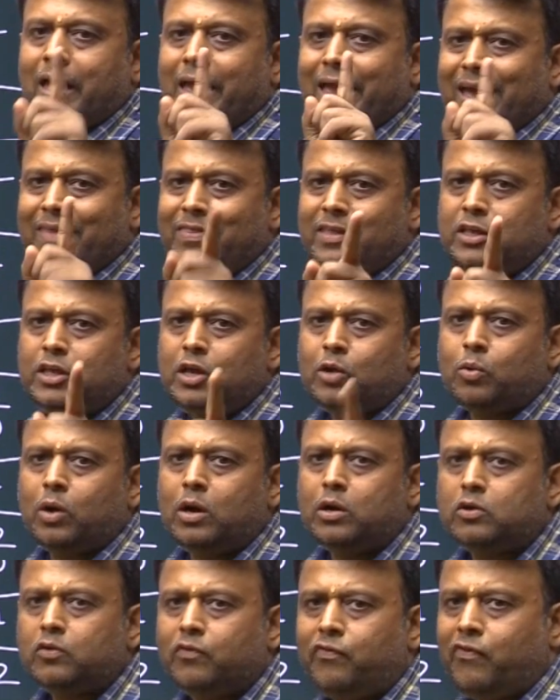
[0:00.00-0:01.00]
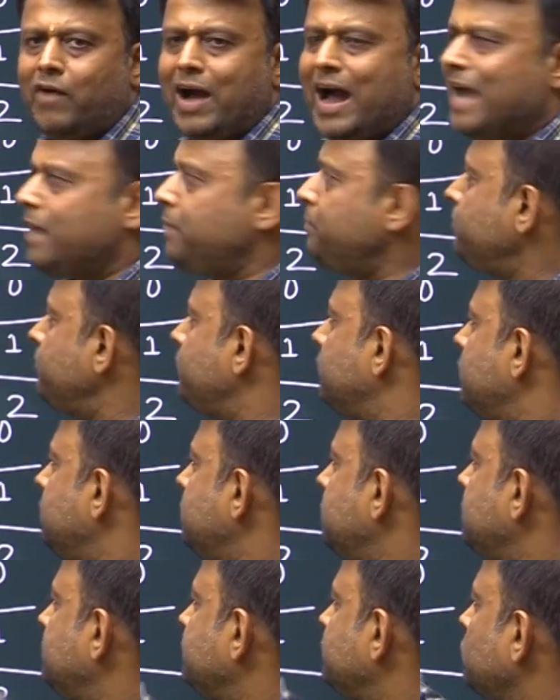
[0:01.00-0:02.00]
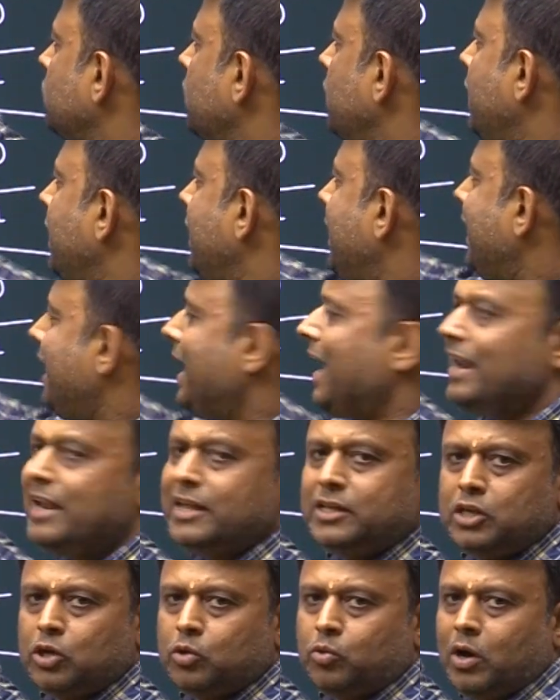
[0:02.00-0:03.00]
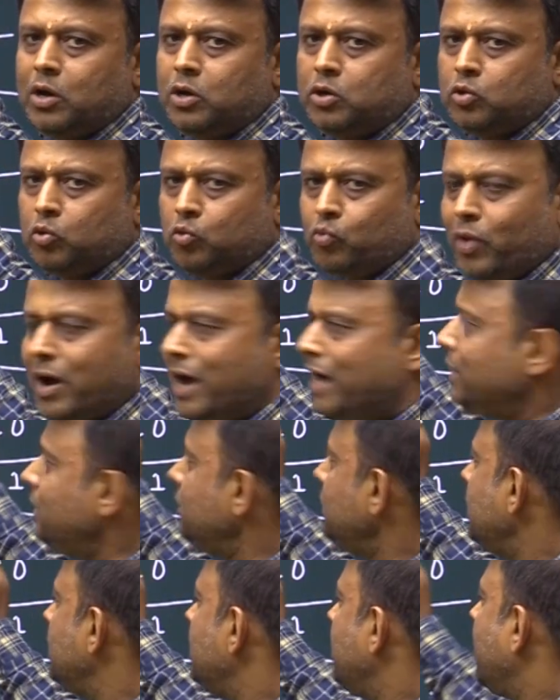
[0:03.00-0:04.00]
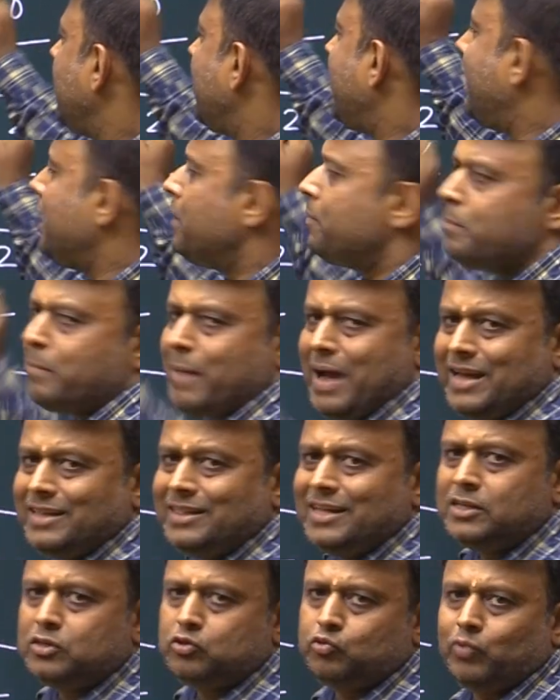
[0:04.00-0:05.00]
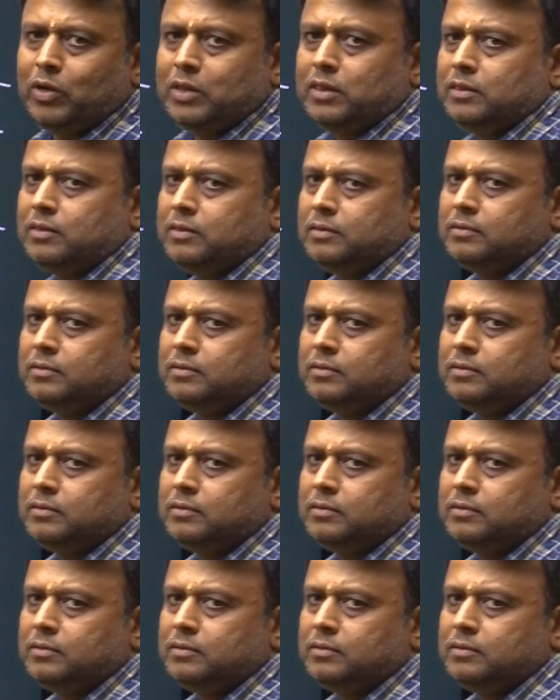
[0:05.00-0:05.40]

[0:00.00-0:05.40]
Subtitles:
n is equal to 5, L is equal to 1 and minus 1.